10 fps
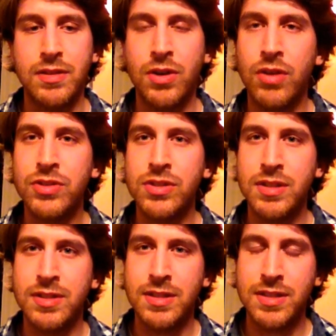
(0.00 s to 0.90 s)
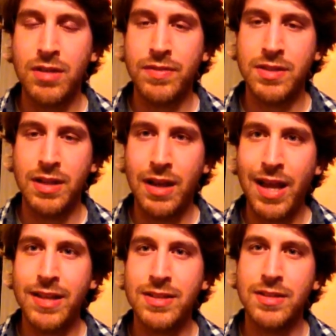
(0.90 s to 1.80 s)
consciousness itself, as the
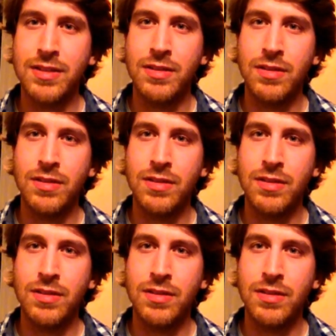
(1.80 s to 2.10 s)
light.